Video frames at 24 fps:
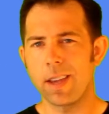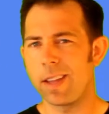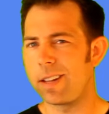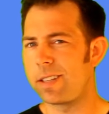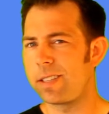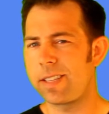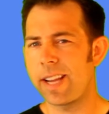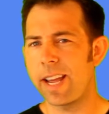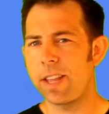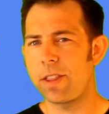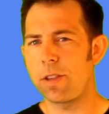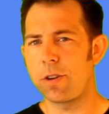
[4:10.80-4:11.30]

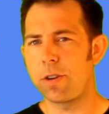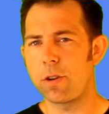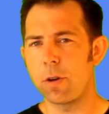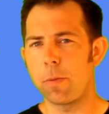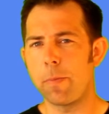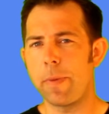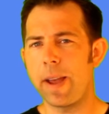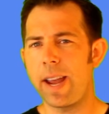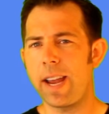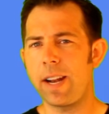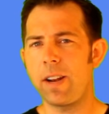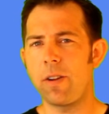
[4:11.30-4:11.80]
And state the
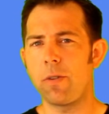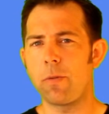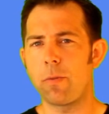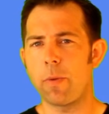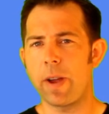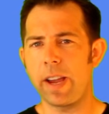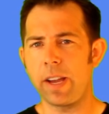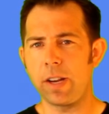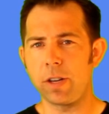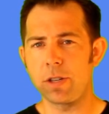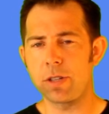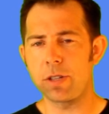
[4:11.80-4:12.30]
domain and
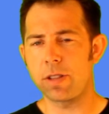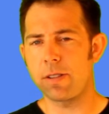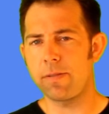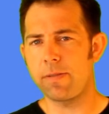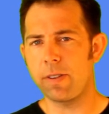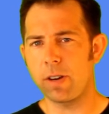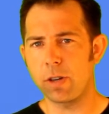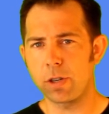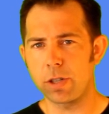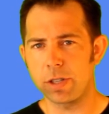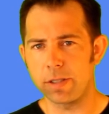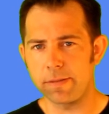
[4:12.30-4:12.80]
range of the
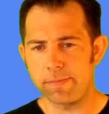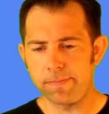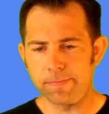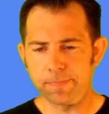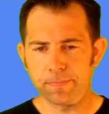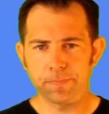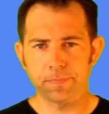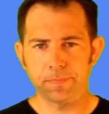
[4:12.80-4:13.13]
function.